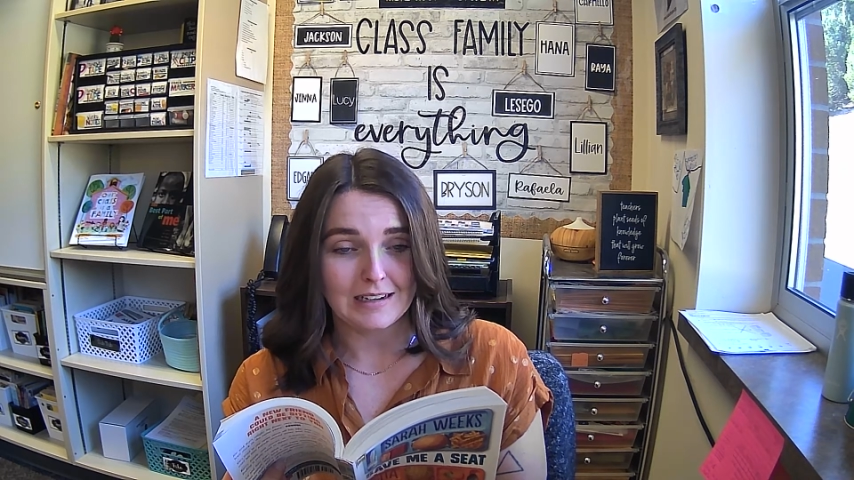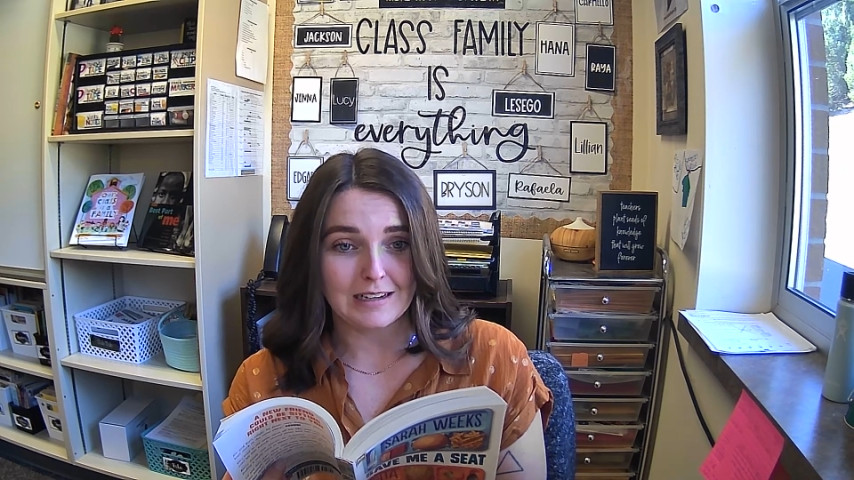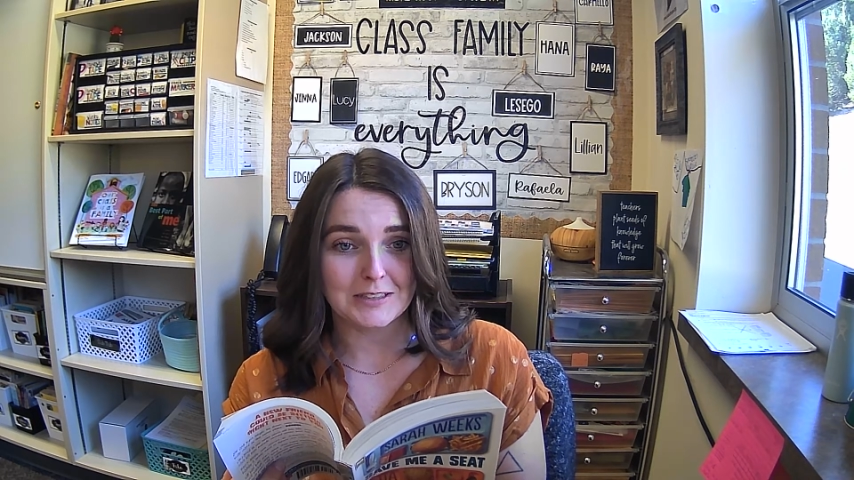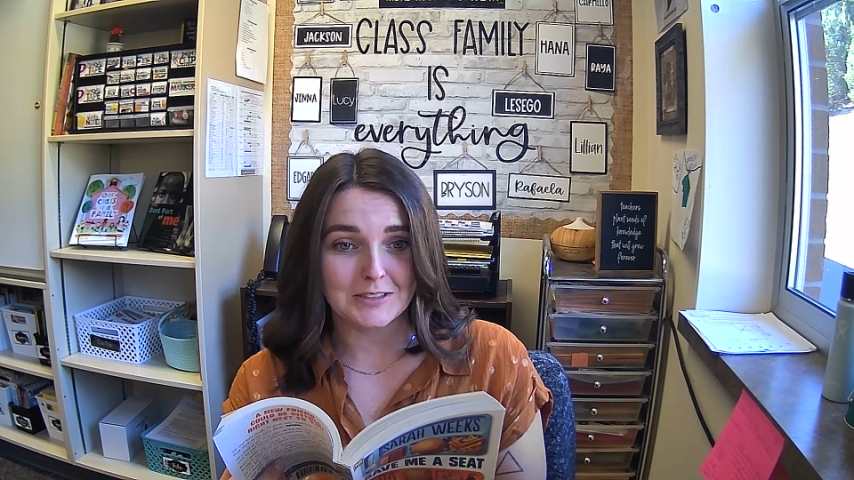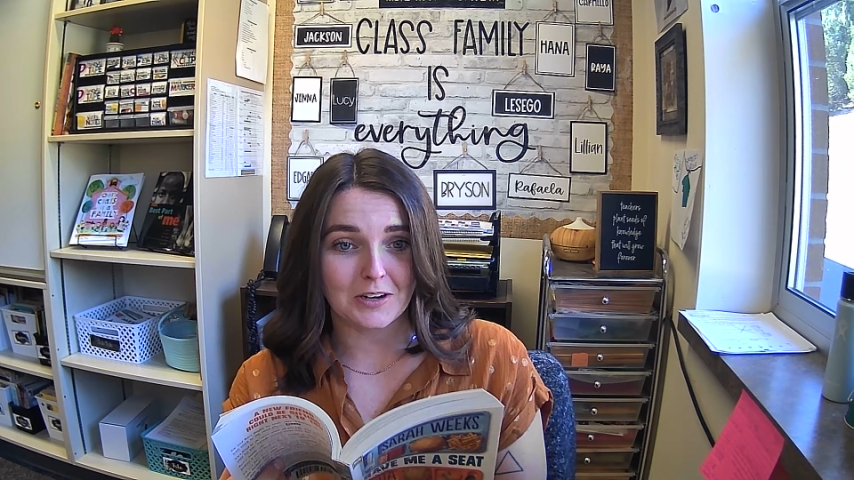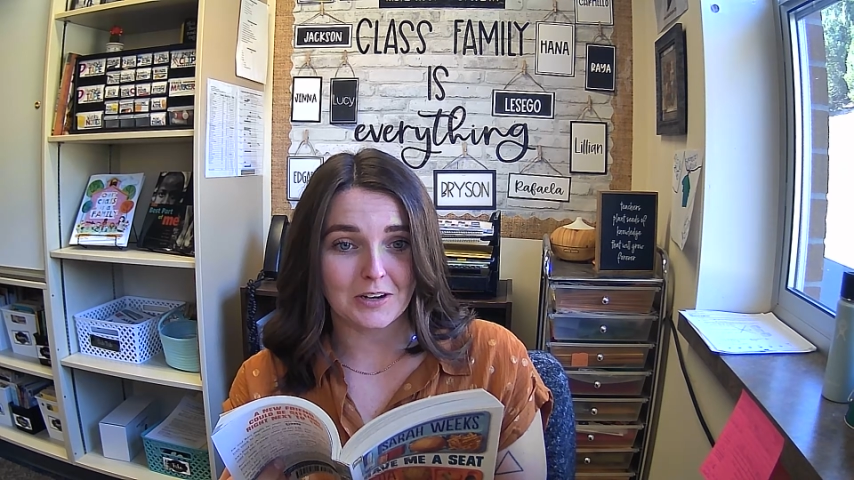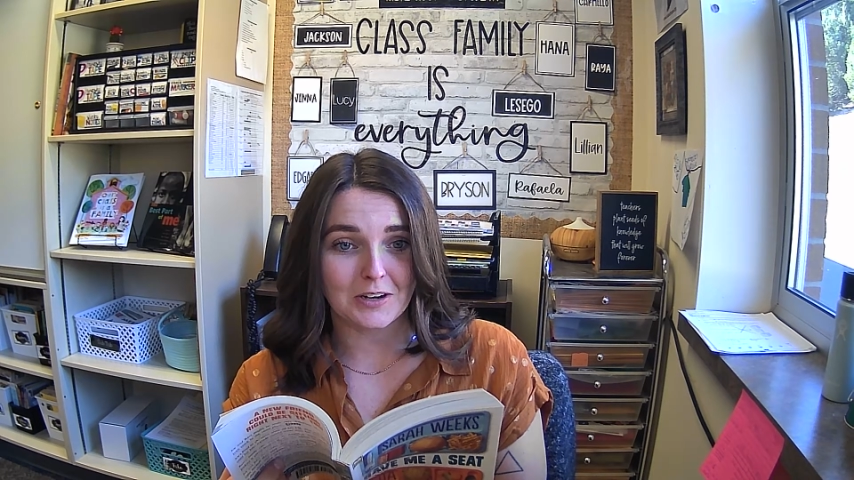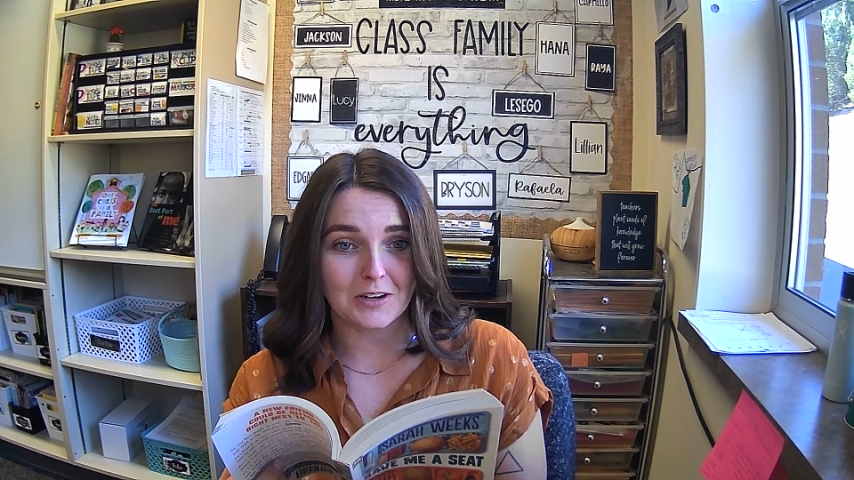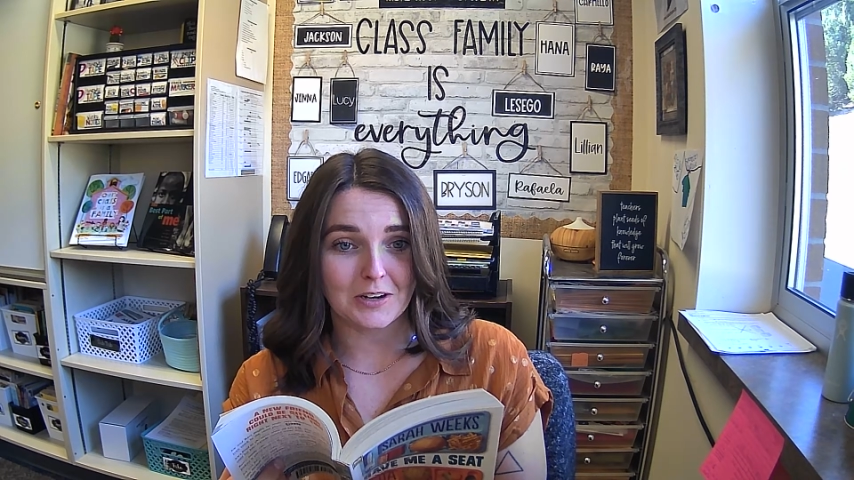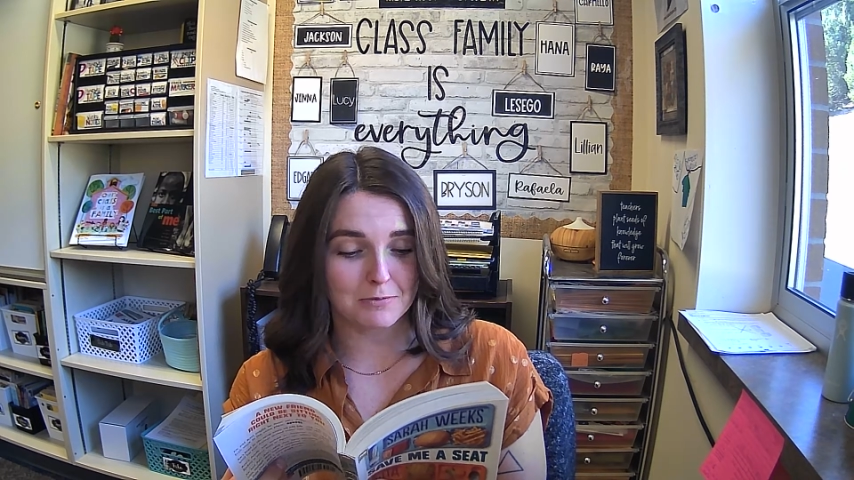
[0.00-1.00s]
A
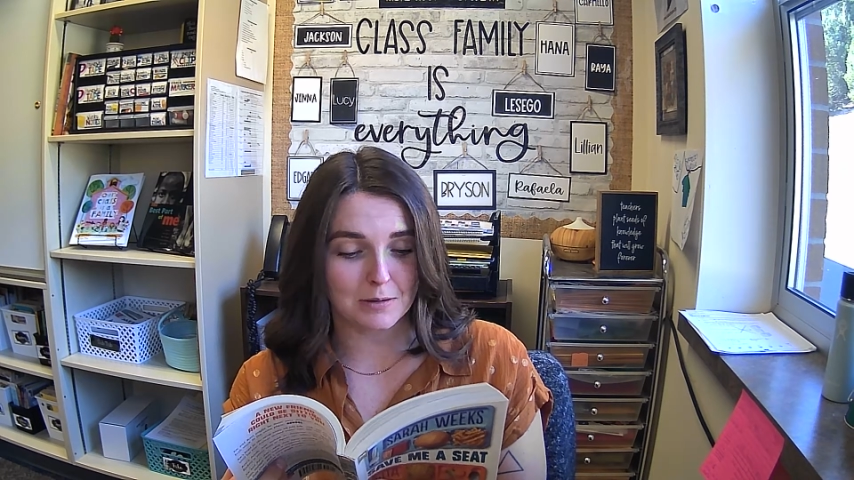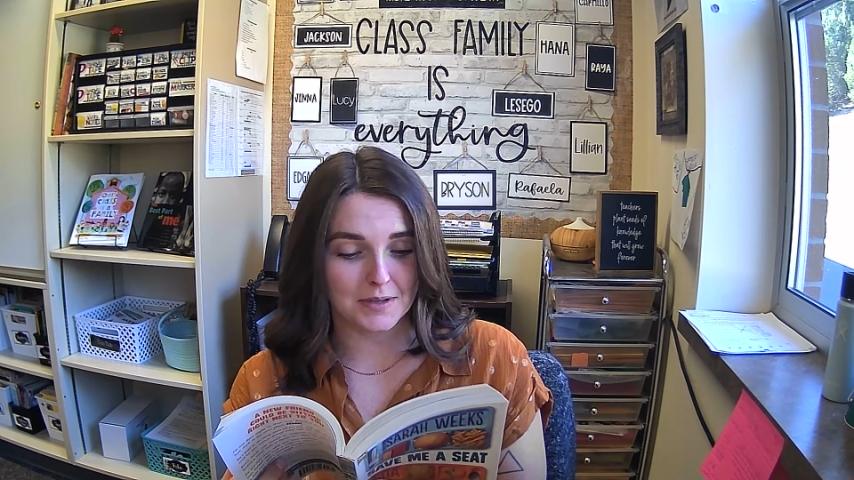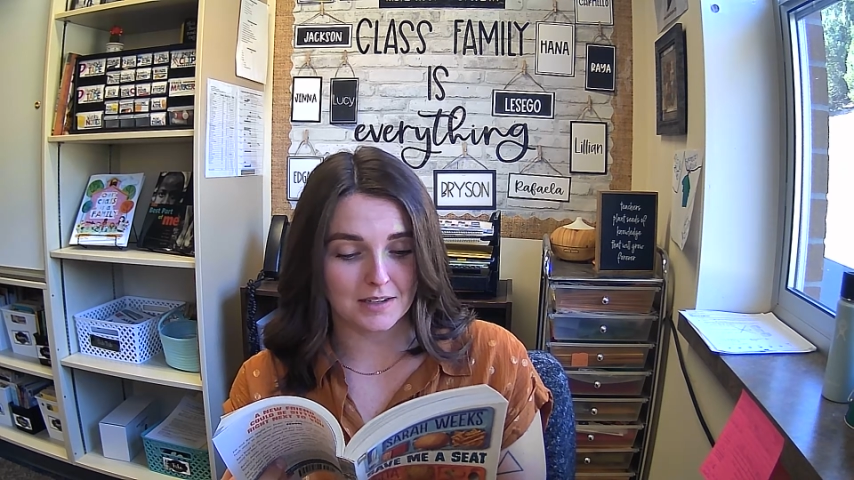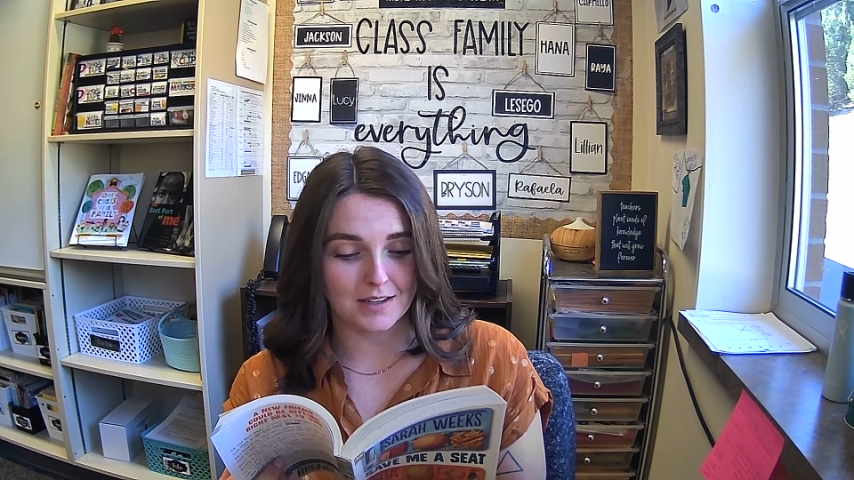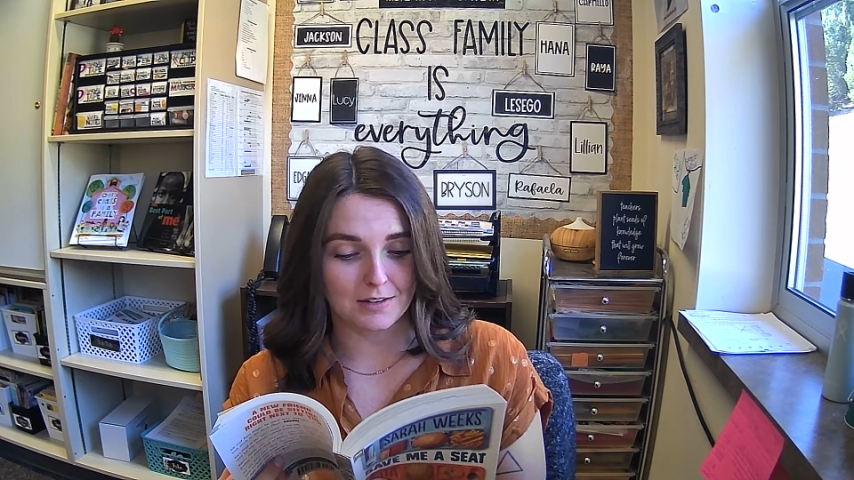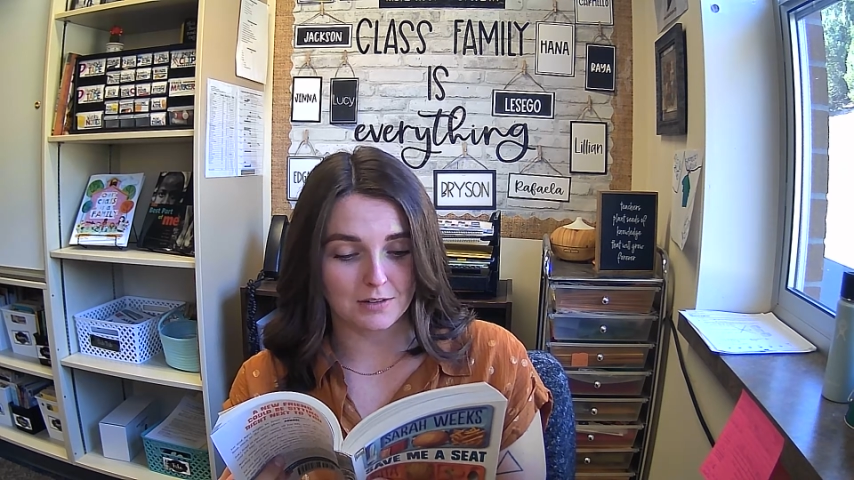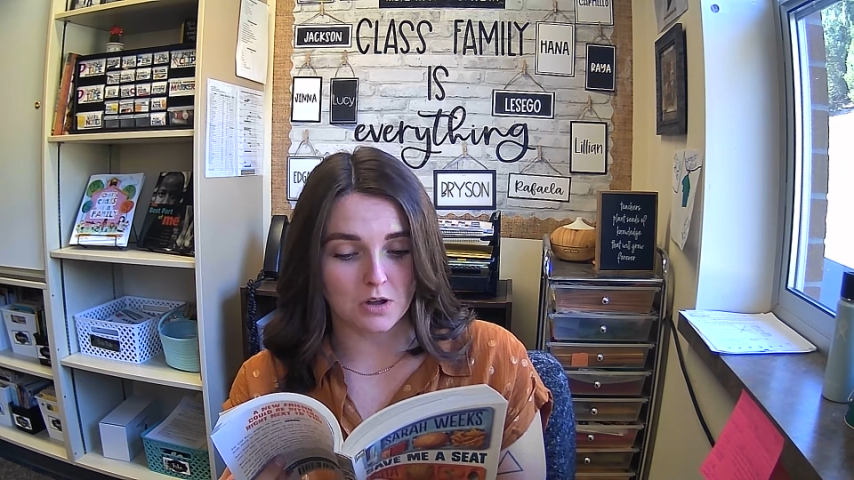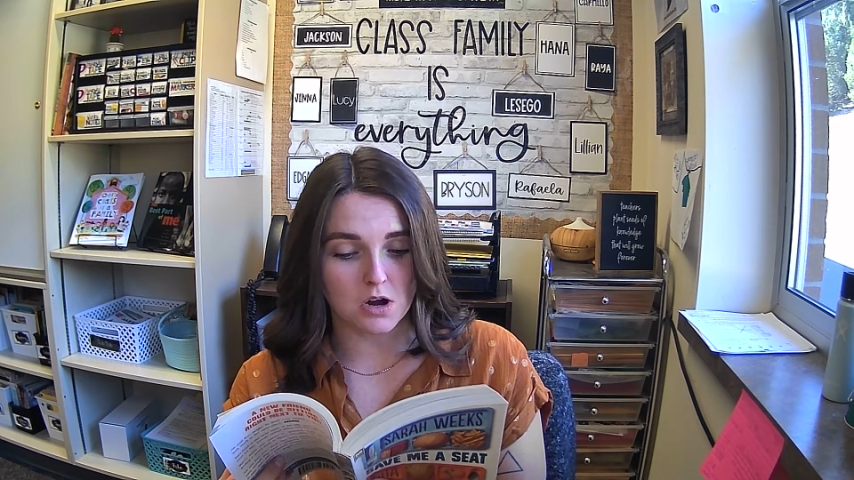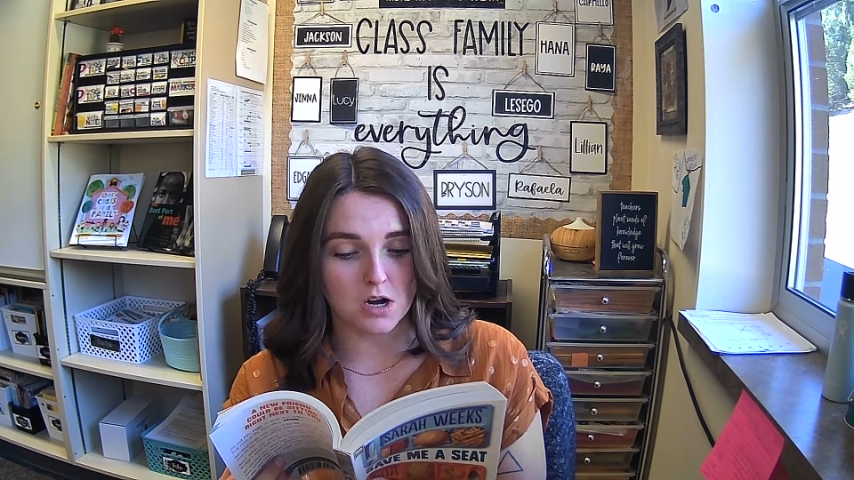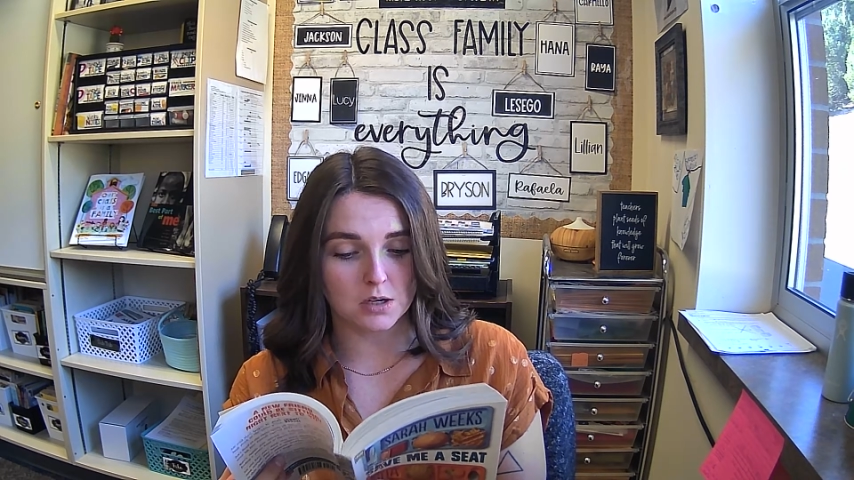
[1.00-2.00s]
dark-haired woman in a
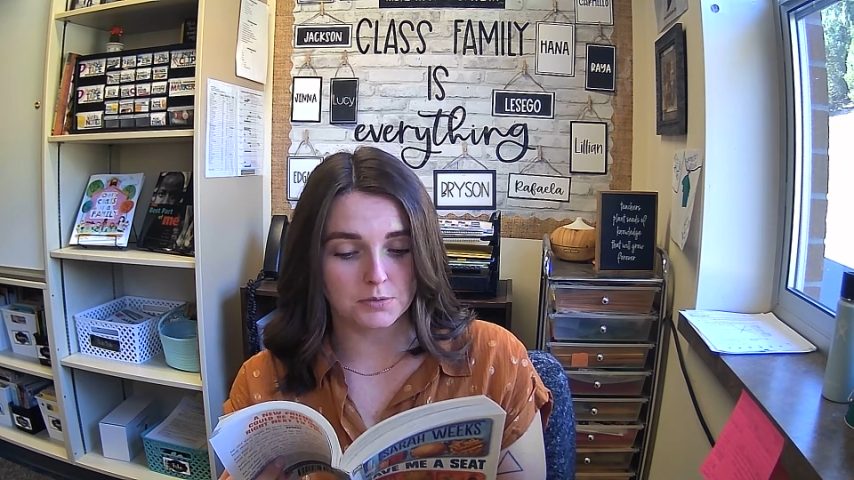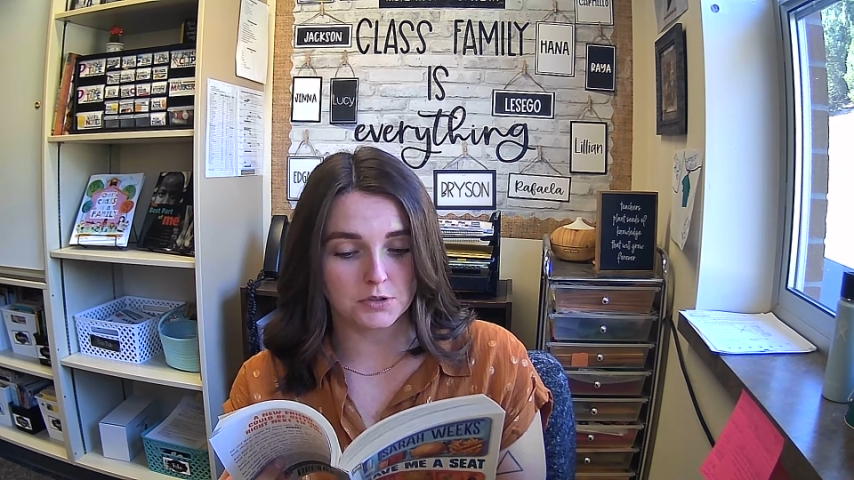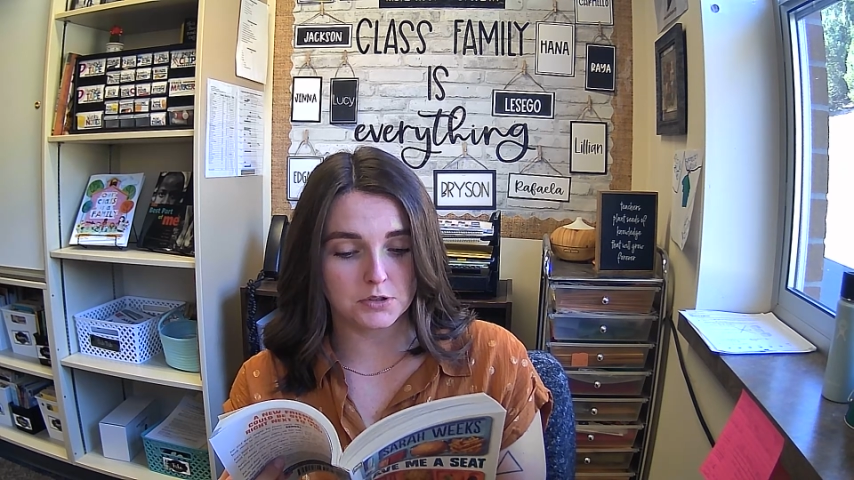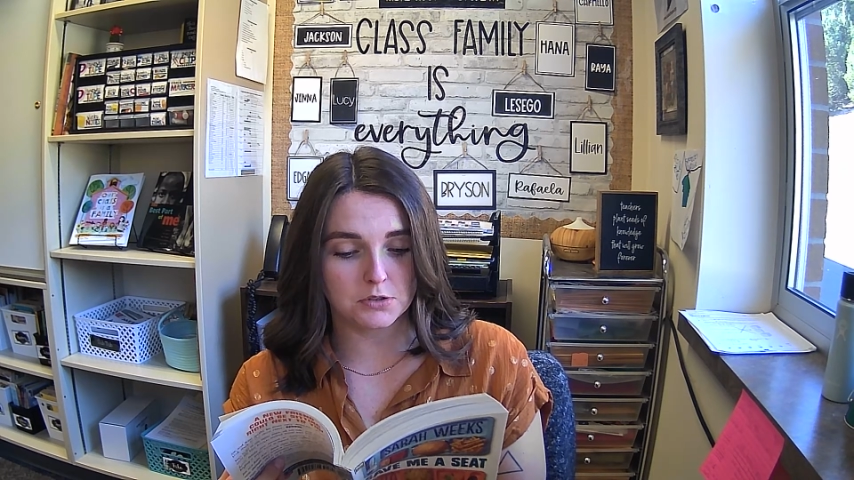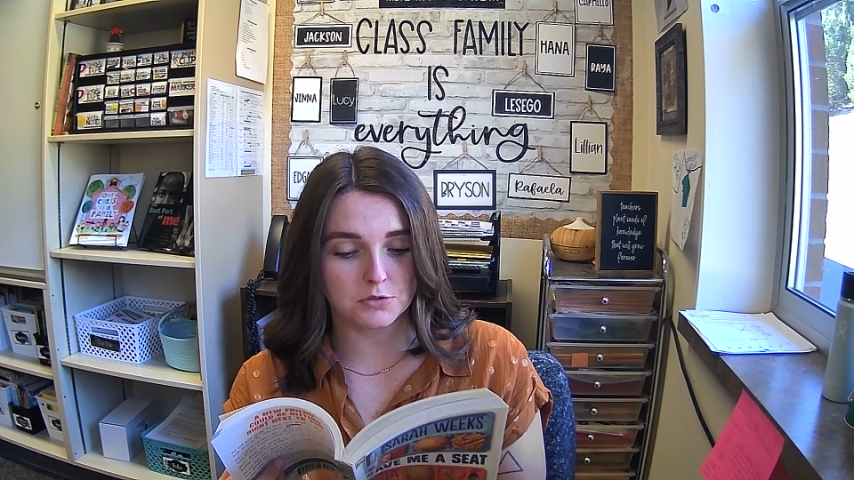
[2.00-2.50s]
long blue